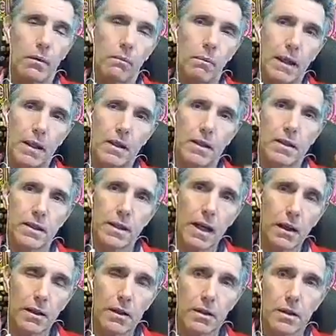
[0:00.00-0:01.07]
But
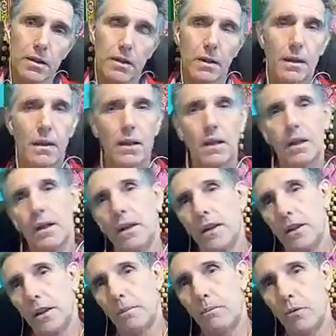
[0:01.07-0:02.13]
since
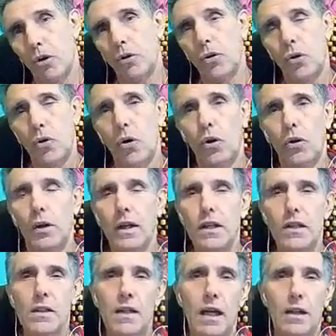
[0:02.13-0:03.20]
the protocol
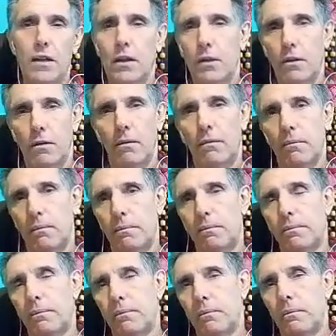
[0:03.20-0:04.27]
is not
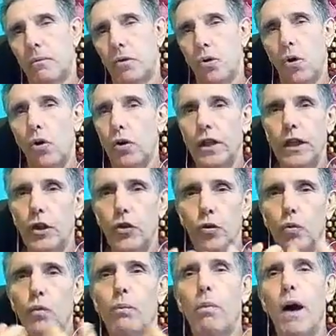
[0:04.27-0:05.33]
torn in
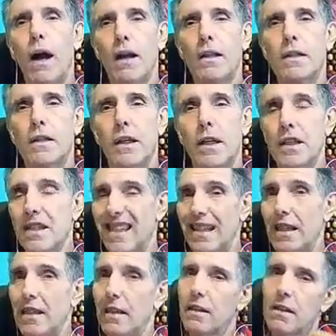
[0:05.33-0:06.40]
two parts, it's
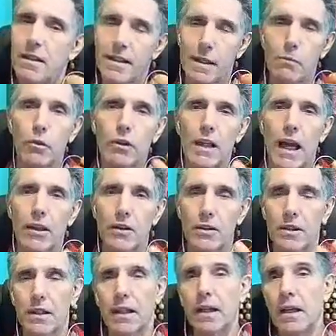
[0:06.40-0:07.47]

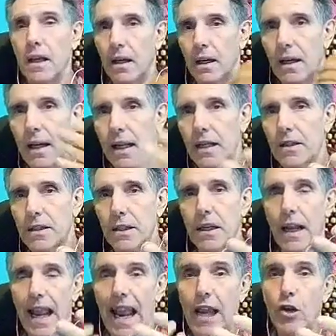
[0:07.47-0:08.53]
simultaneously
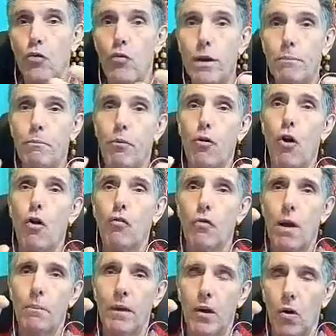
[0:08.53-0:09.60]
cleansing and
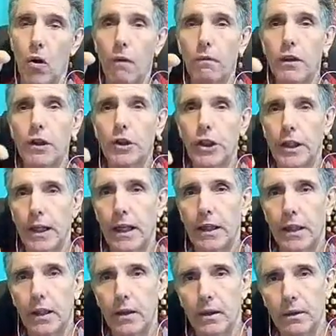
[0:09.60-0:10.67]
reprogramming of the
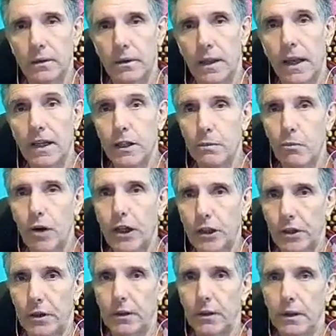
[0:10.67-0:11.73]
genetic
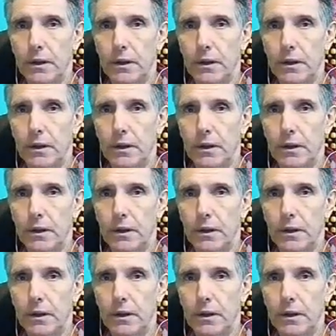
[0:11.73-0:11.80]
expression.